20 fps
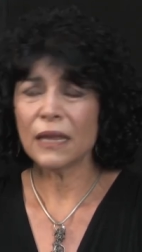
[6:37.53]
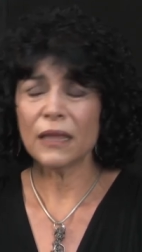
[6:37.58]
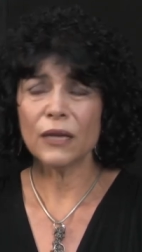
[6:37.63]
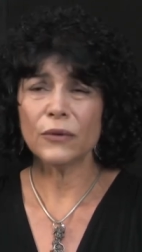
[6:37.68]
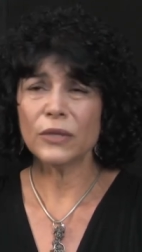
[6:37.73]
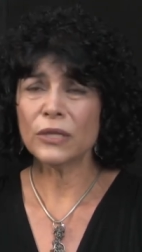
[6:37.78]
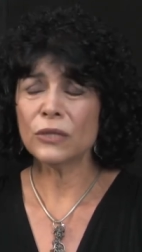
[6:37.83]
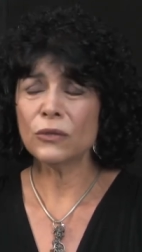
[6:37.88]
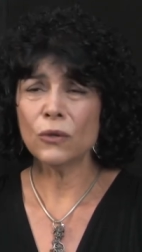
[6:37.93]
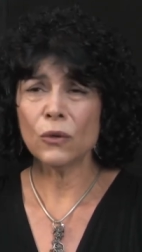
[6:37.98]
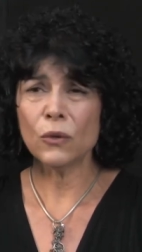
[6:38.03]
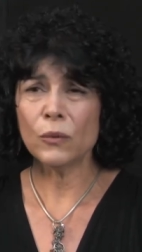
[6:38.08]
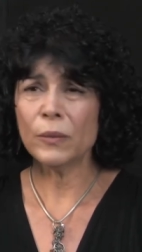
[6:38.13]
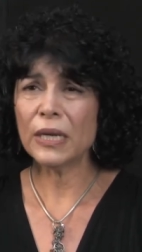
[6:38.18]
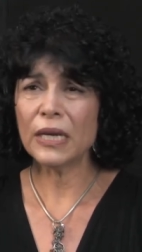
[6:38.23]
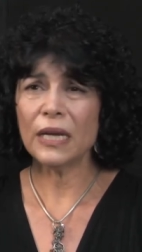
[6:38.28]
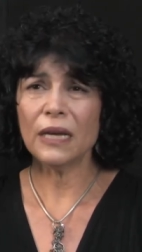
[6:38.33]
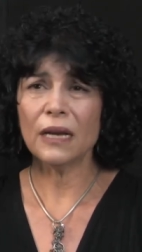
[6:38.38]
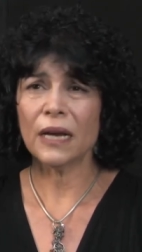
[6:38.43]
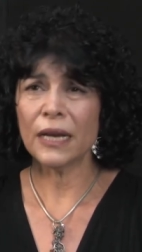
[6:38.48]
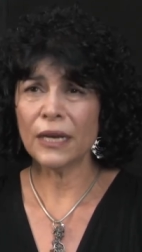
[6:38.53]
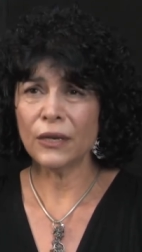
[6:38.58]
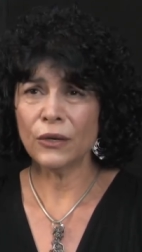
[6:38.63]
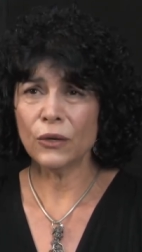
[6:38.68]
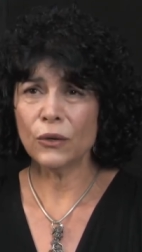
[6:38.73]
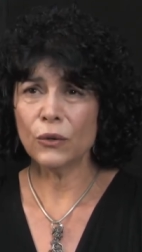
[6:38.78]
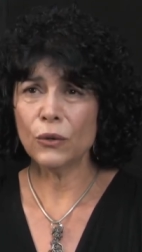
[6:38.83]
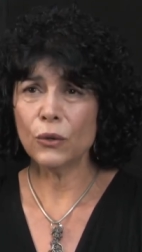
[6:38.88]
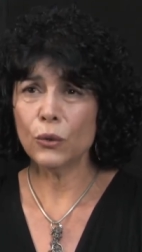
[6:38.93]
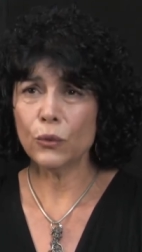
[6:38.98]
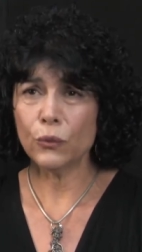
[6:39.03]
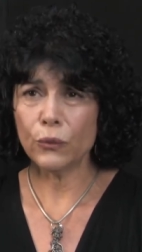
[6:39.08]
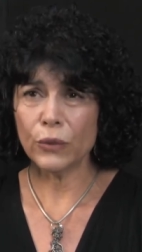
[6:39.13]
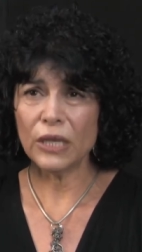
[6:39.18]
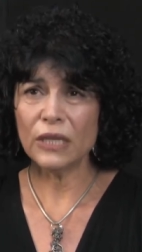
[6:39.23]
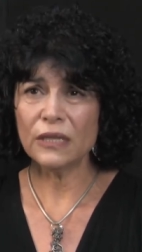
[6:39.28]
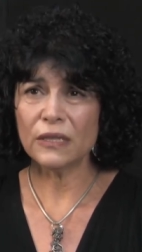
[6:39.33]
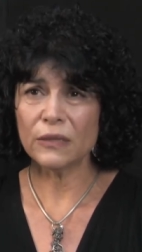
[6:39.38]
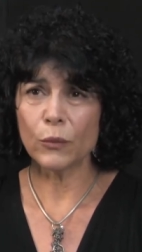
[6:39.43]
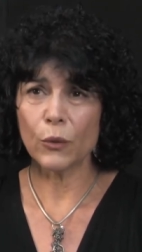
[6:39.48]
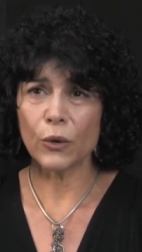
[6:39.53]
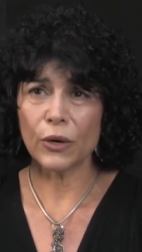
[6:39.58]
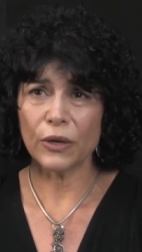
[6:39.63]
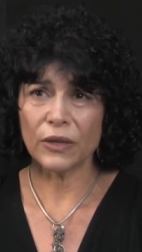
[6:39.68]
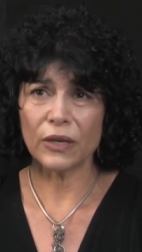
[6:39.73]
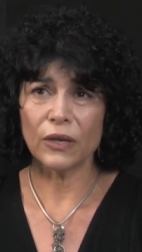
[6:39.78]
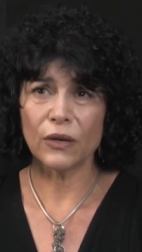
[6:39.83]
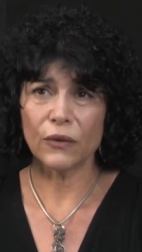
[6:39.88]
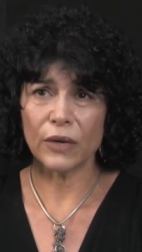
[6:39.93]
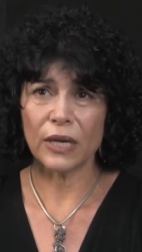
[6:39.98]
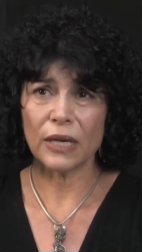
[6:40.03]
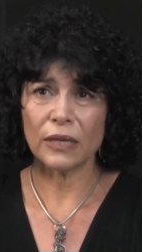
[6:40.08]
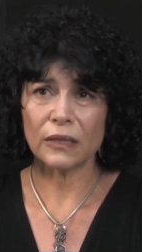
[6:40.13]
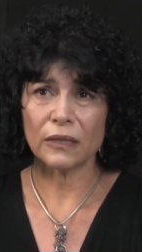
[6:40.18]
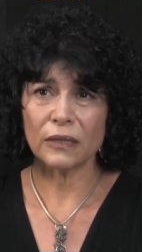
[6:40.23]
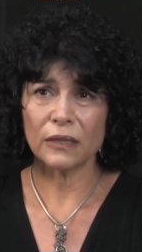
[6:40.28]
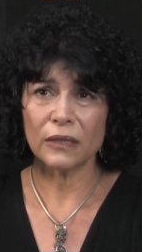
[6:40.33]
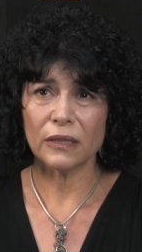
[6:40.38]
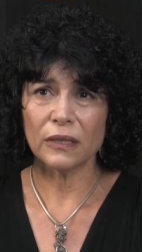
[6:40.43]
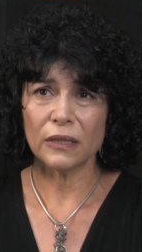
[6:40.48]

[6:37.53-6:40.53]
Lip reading: There is nobody I know who reads more than Grit.